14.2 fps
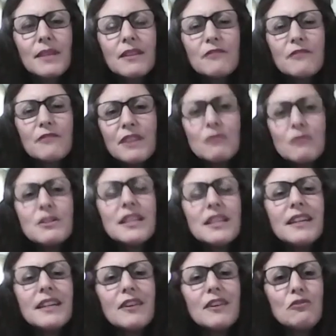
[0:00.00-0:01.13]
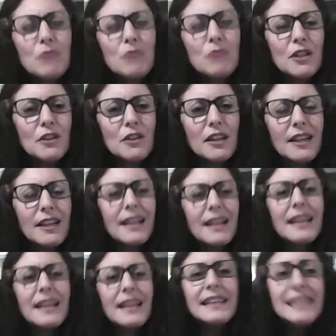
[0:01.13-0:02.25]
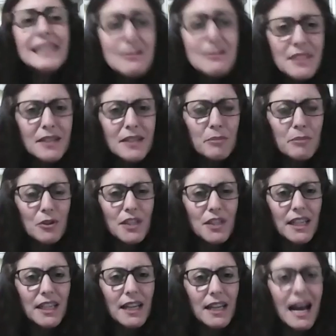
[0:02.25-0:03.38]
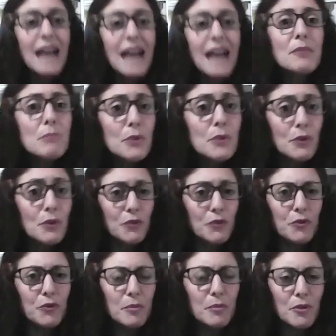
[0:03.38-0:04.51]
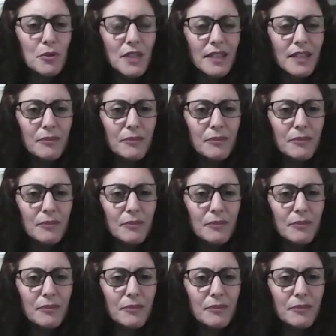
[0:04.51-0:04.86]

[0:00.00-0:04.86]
Faculty of will lives in the body and moves through the body.